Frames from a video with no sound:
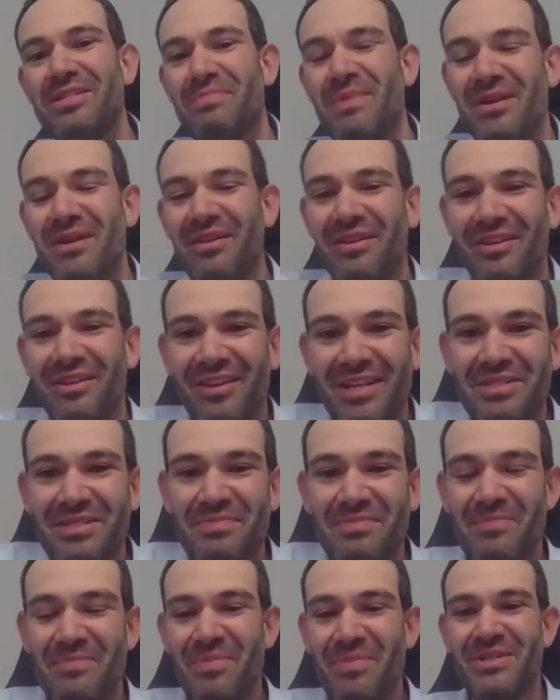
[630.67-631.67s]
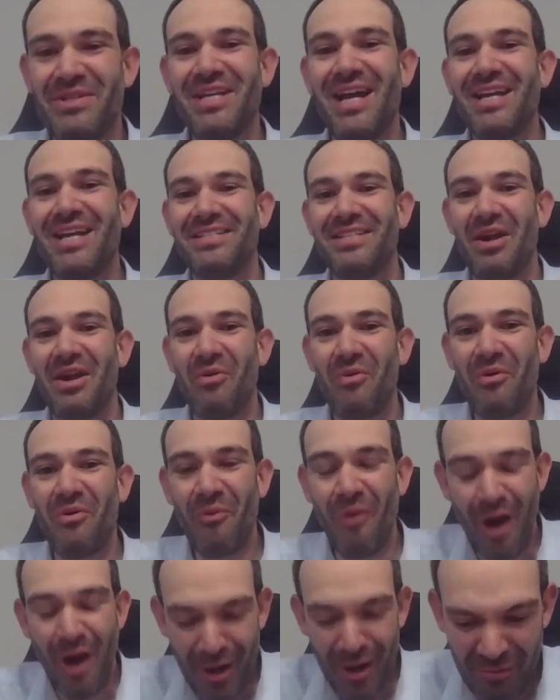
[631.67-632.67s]
Well, let's be precise there.
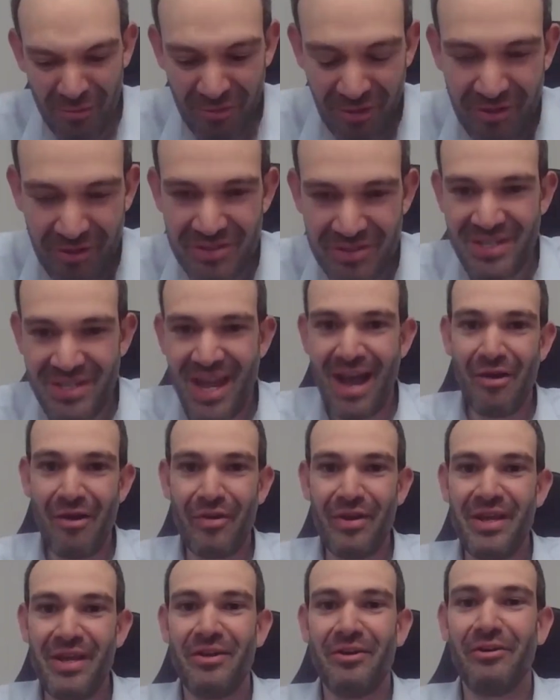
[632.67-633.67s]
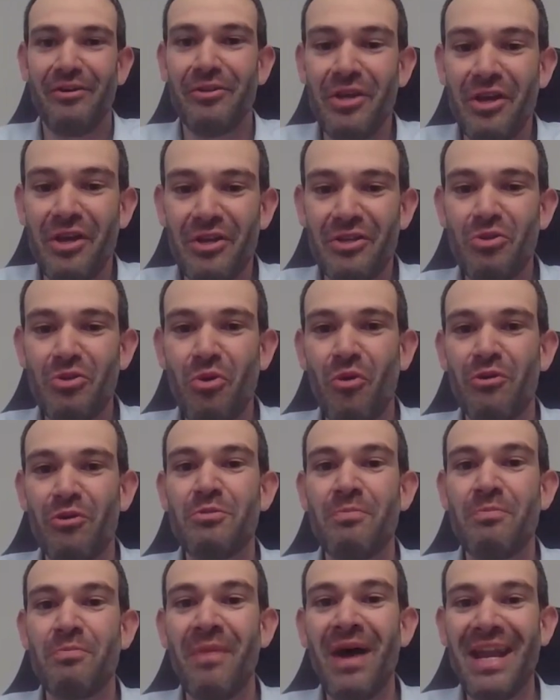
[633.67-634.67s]
Water flows downhill
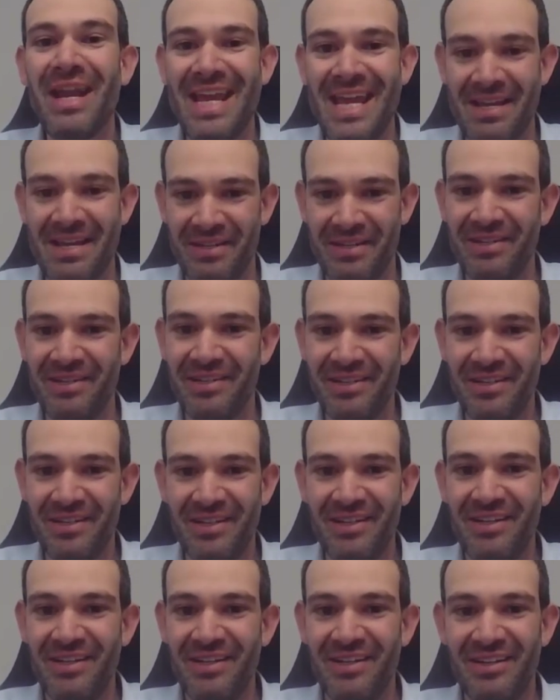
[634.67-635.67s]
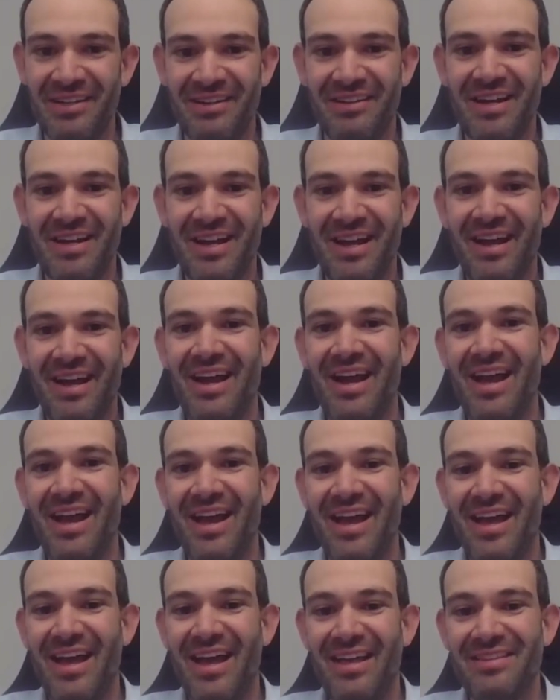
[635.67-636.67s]
towards money. Okay.
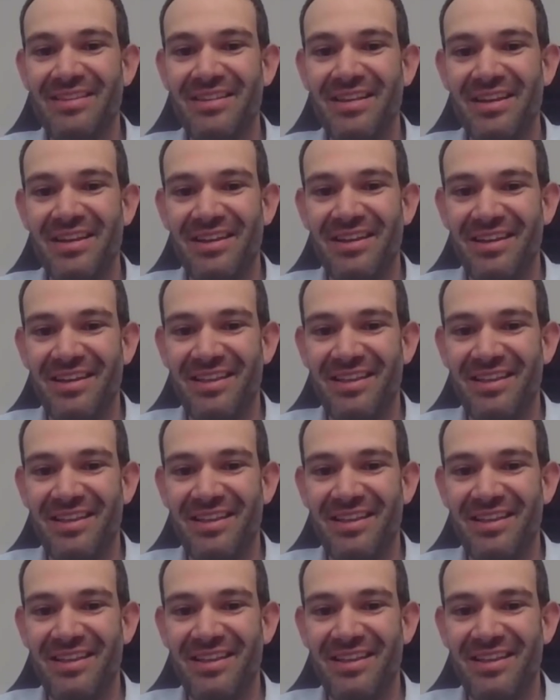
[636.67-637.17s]
And